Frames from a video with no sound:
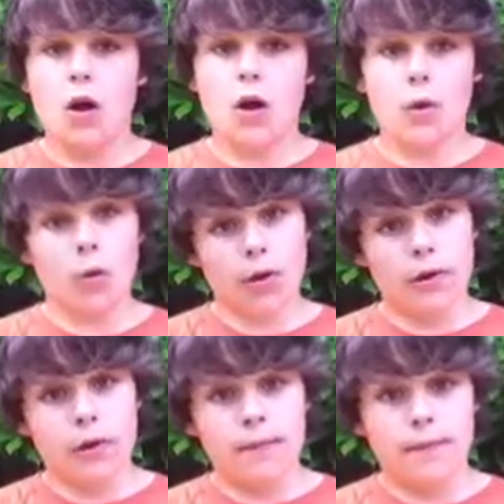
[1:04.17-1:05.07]
are
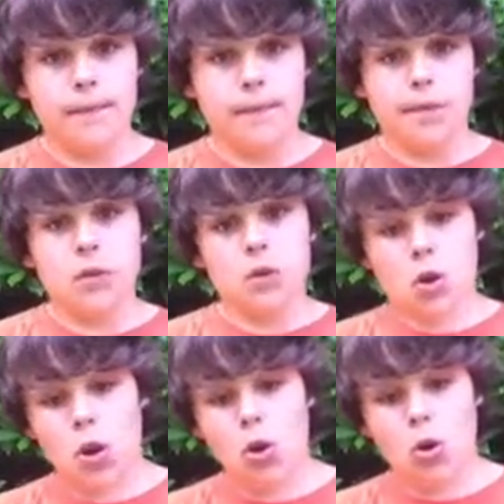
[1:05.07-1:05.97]
oil,
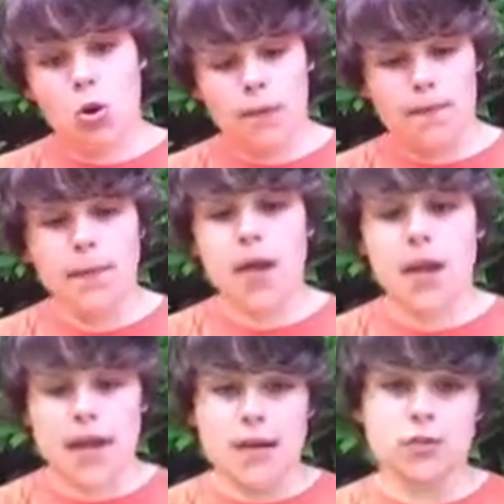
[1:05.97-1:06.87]
coal,
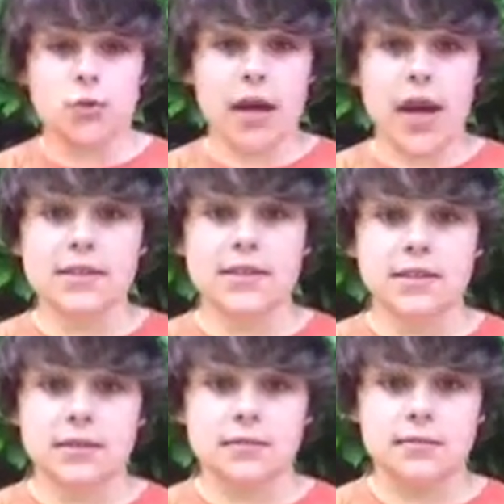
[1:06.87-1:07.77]
and natural
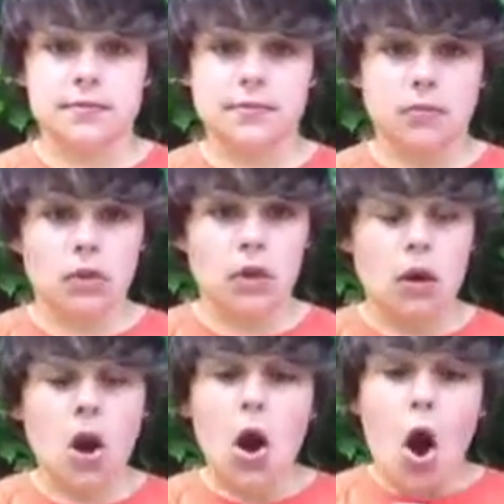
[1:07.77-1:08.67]
gases.
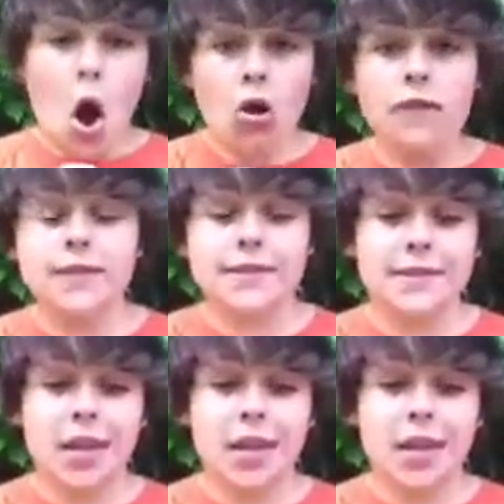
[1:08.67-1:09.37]
Over to